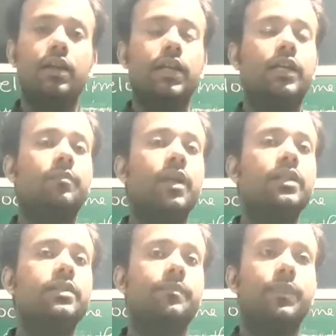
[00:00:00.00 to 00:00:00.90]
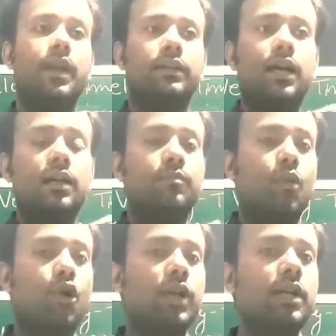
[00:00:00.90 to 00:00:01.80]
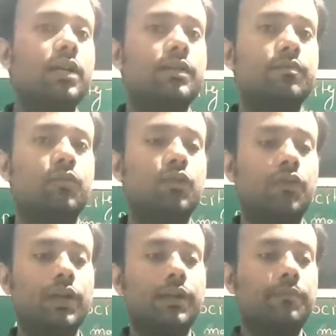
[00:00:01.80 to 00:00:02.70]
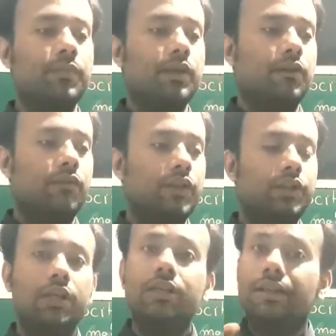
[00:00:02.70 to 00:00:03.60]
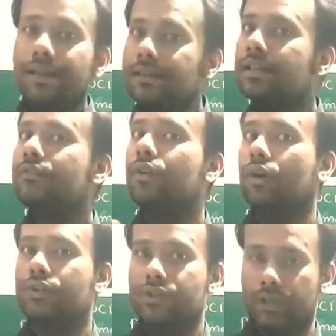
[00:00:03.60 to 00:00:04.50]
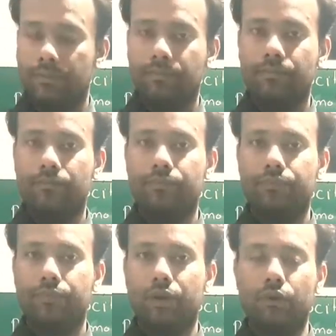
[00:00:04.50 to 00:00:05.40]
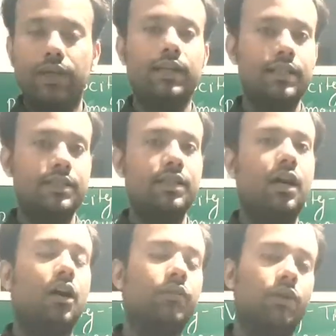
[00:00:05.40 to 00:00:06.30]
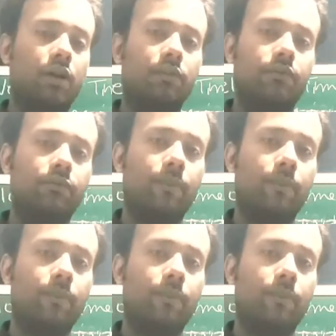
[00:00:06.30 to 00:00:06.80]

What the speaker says: It means that body is moving with increasing velocity. Okay, let's see how the graph